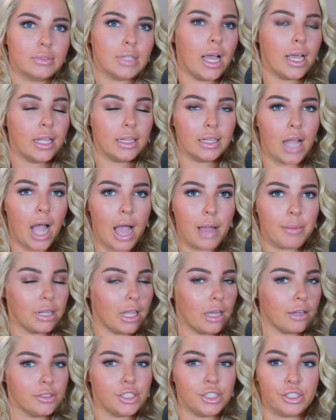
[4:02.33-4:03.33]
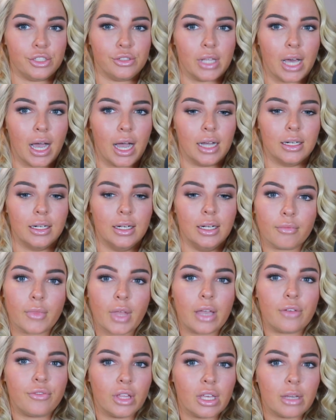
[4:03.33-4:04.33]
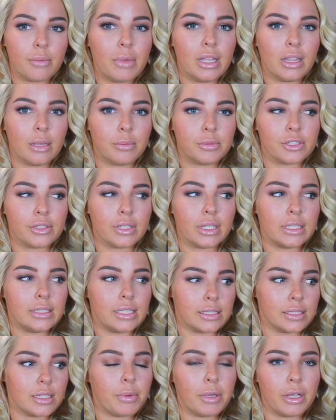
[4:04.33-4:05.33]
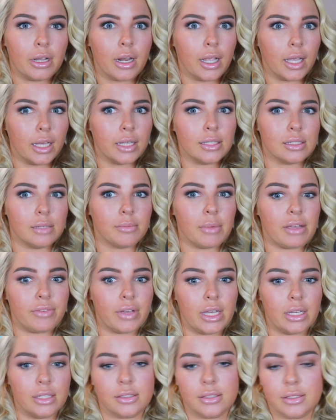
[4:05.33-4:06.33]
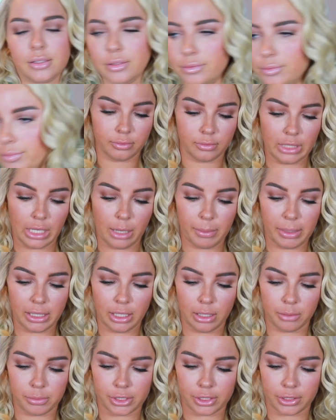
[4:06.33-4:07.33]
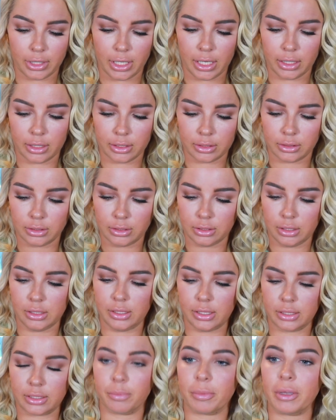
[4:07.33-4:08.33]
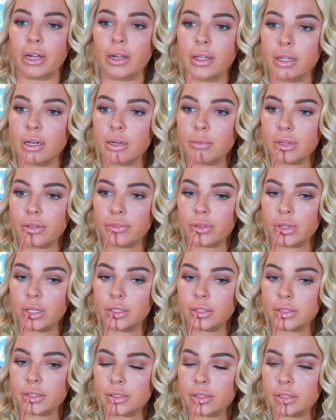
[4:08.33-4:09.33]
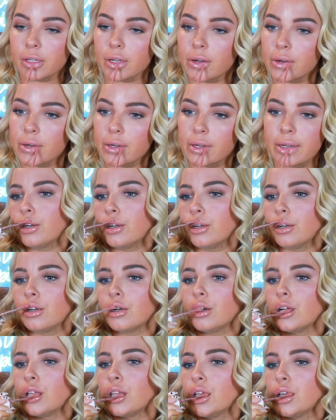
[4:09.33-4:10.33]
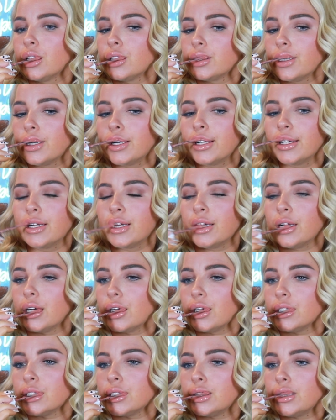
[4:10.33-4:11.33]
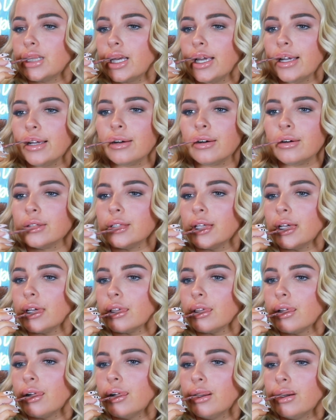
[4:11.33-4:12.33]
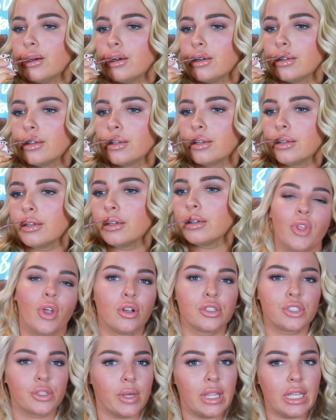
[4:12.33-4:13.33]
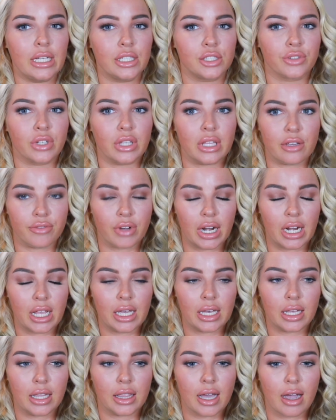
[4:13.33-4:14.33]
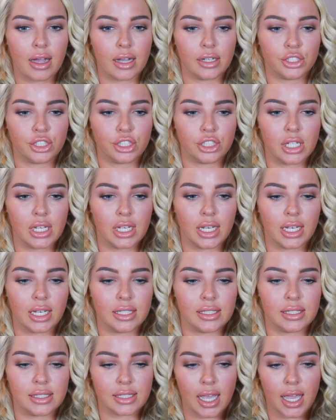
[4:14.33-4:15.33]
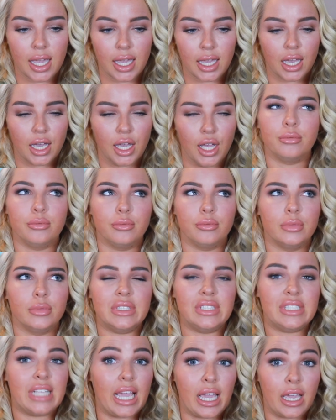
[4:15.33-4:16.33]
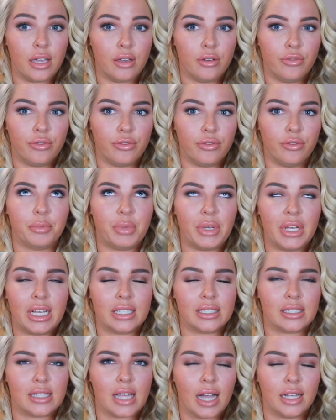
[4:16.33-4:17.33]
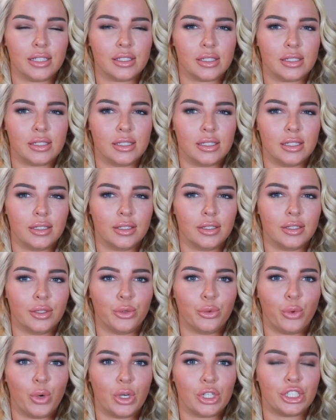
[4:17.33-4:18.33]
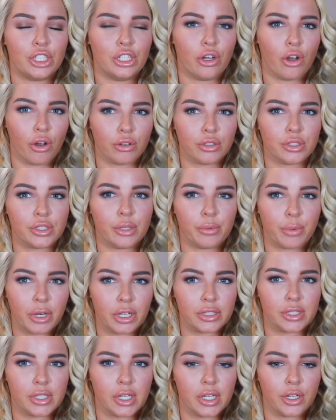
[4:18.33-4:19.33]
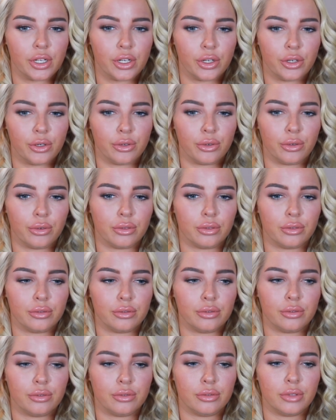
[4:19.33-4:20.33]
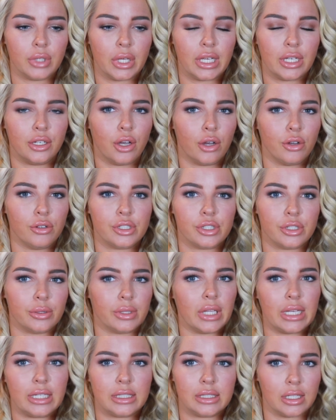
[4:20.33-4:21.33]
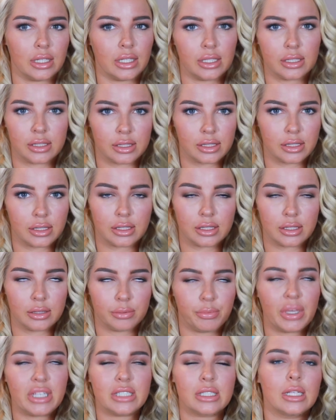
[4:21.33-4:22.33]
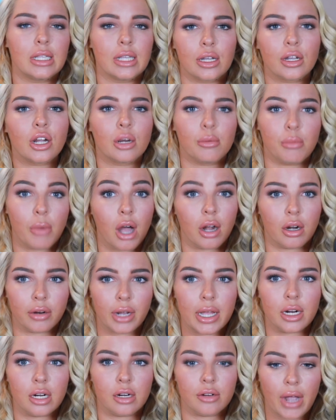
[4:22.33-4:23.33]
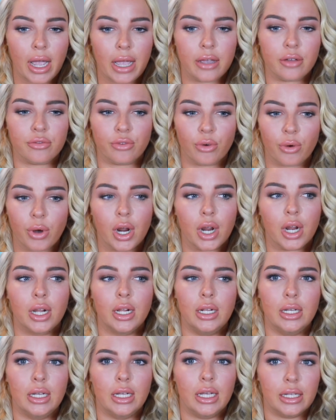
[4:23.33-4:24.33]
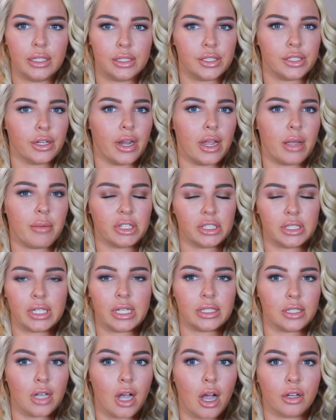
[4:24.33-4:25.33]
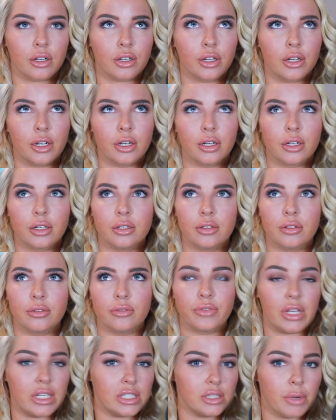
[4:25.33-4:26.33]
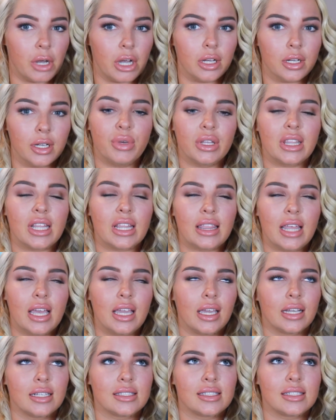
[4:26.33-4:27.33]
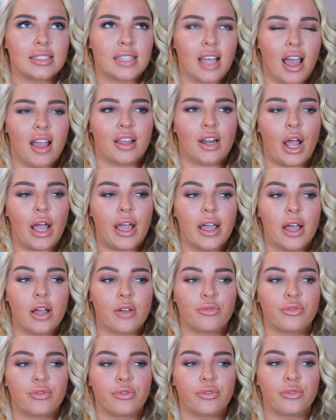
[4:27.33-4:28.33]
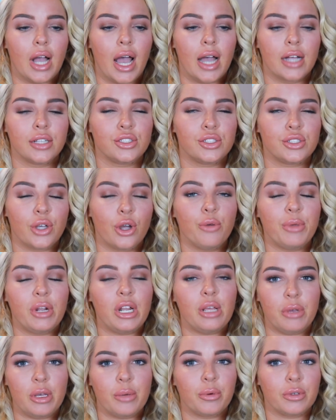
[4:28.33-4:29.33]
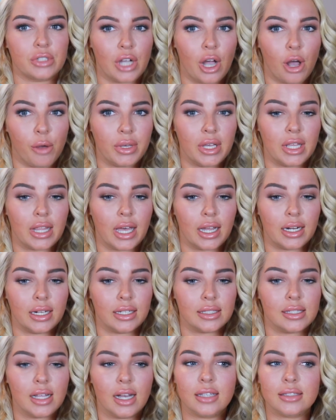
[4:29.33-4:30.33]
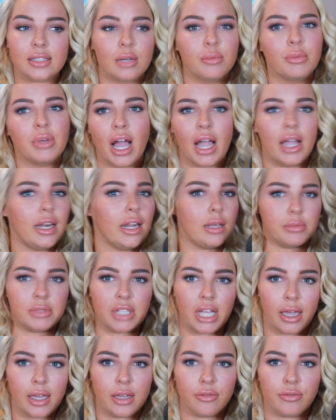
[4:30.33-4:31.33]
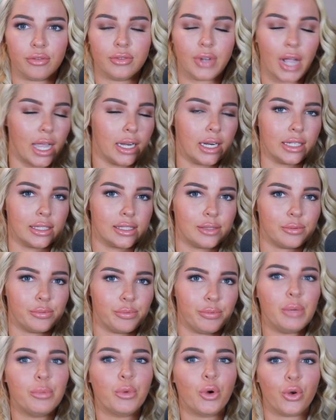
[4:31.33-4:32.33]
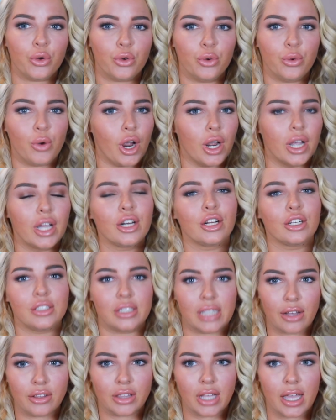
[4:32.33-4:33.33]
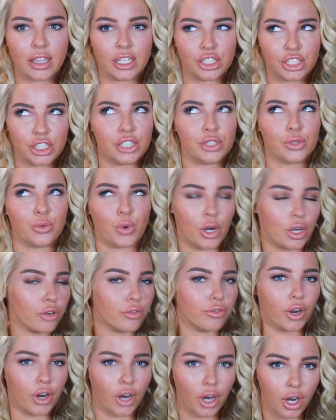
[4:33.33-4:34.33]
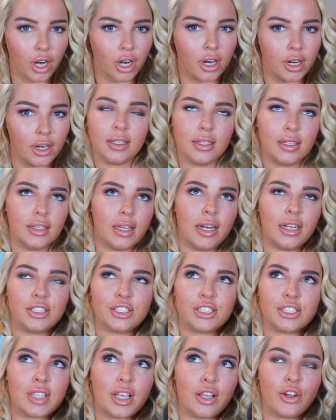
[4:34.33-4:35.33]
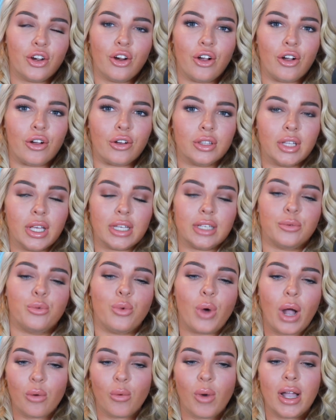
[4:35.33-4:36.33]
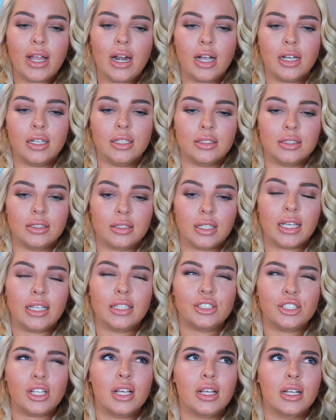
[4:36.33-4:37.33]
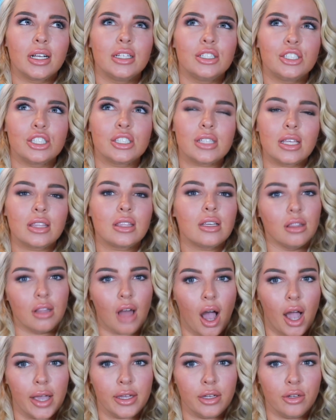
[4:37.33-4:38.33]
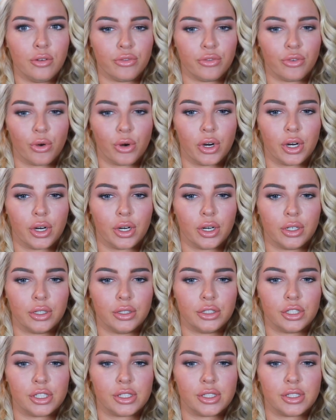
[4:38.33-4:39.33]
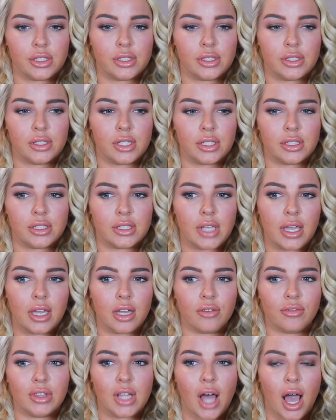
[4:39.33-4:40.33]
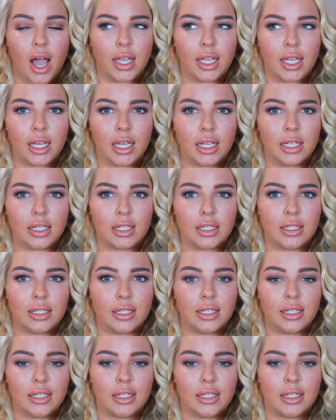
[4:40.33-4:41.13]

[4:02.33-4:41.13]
And I'm allowed to do that. I feel like my lips are like disappearing into my face. Yeah, my lips are like disappearing into my face. So put this on and it'll stay all day long. Also, I think it's really funny that she is saying Dave because that's what she calls the person who like goes through and like deletes basically like her moderator, right? For Instagram or TikTok or Facebook. But the thing is that I have had so many people tell me that it's not some guy named Dave, right? It's people who are in her downline that she has work for her. And it's just like, girl, like, why not? Like, it's just like the lying for just the sake of lying.